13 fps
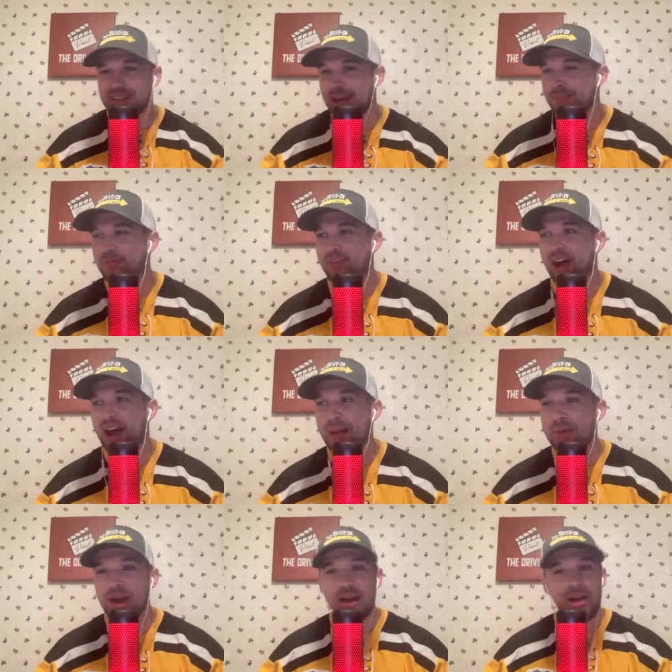type of
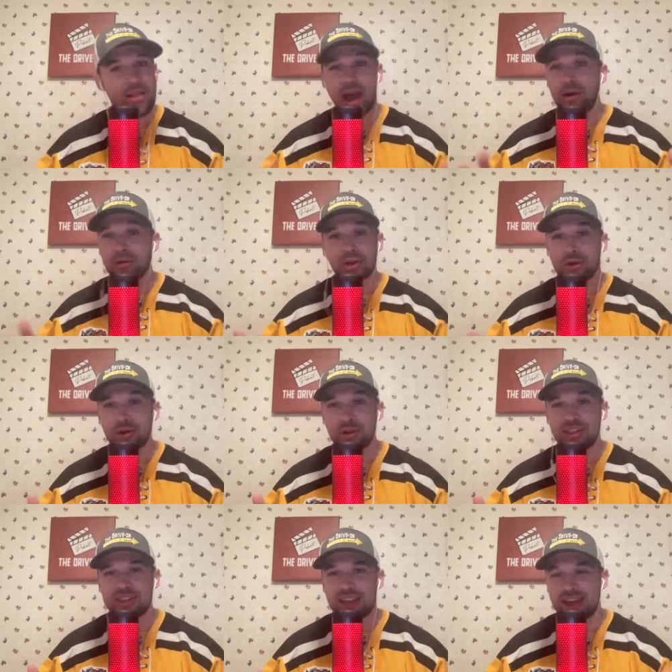vibe. That was cool
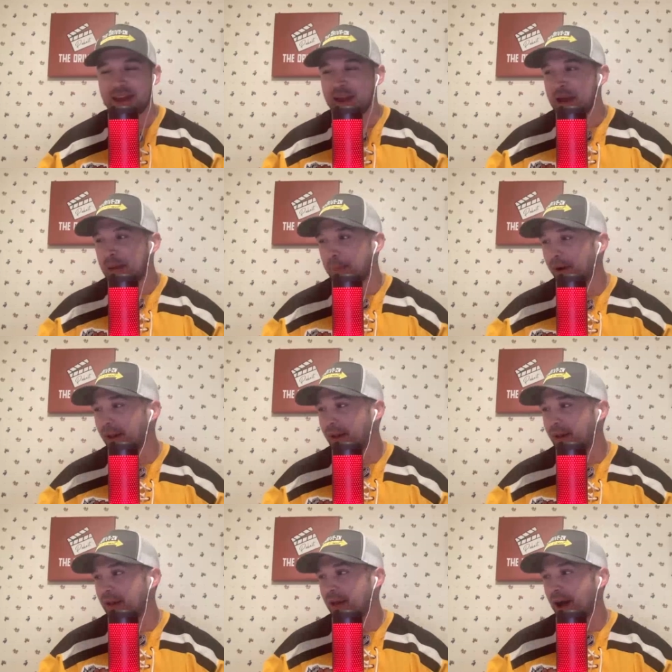to see.
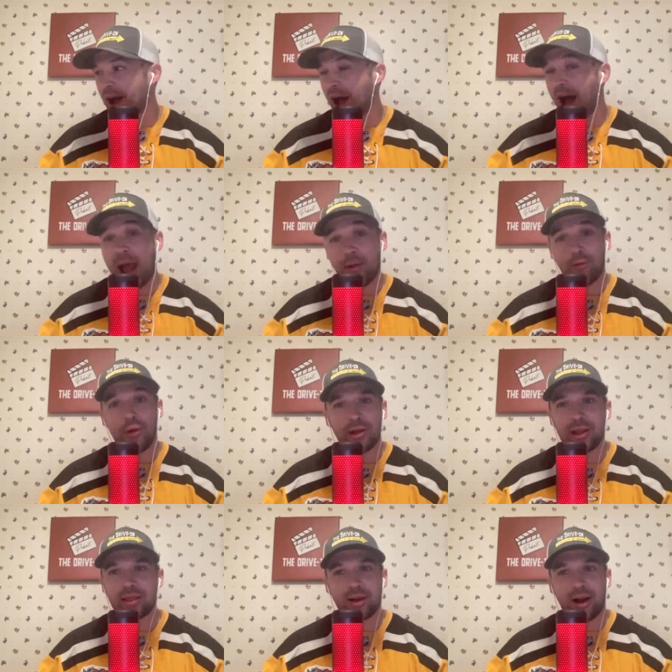But I
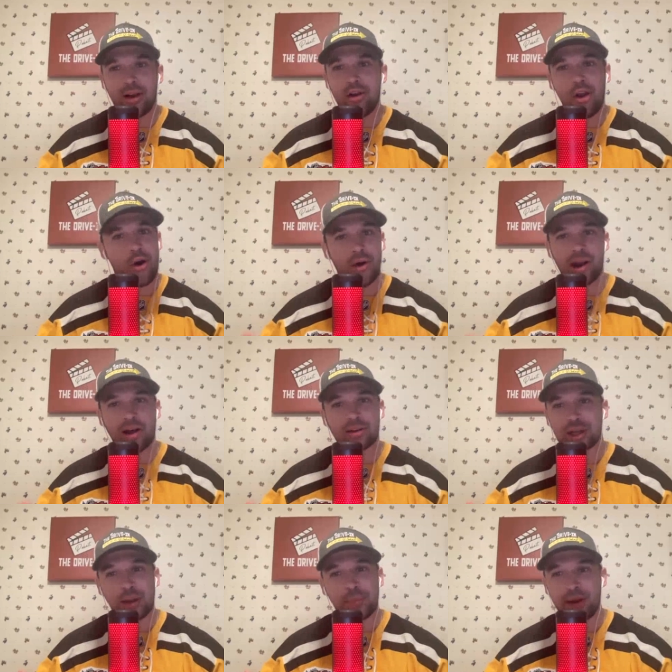really thought no one else
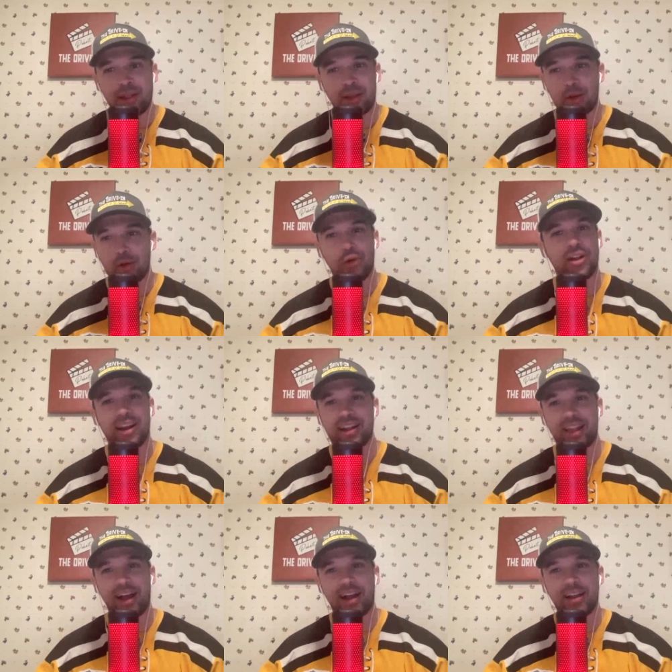could have played the ghoul like
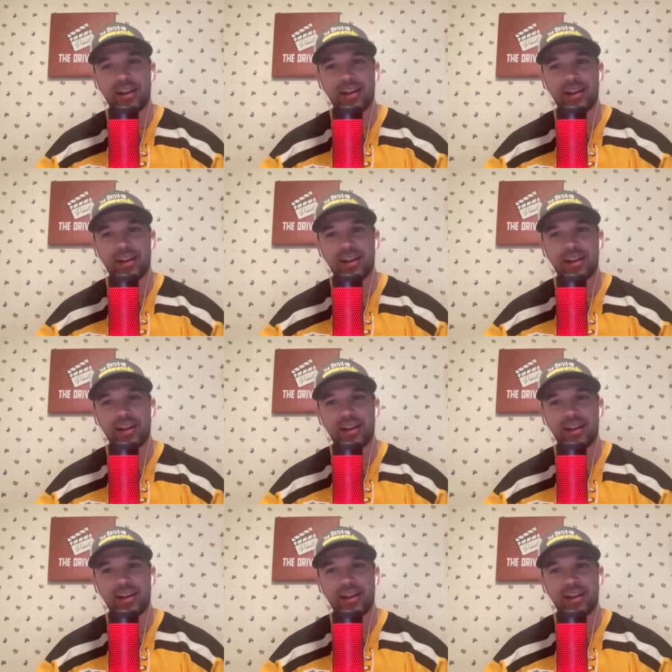that.